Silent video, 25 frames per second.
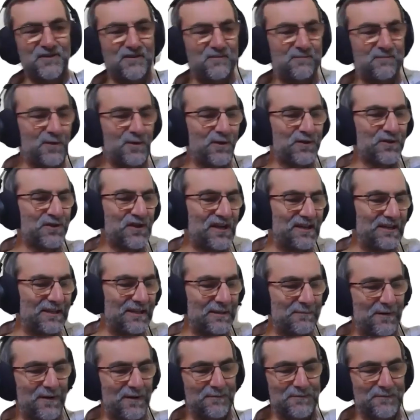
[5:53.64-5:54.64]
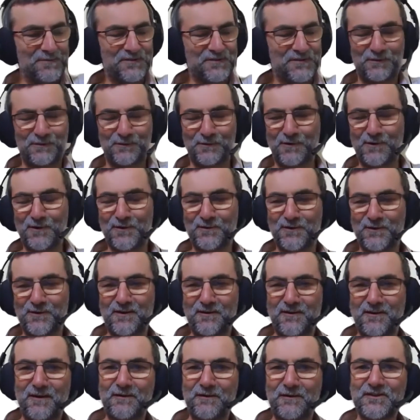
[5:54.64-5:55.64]
of blockchain at the moment, or rather
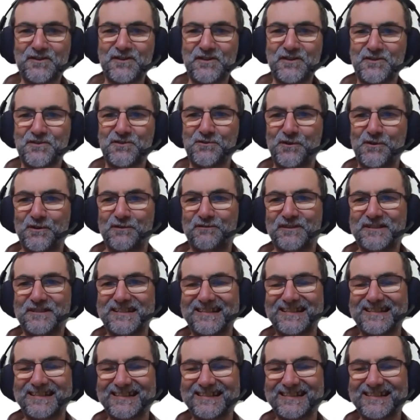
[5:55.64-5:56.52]
Eric's history of it.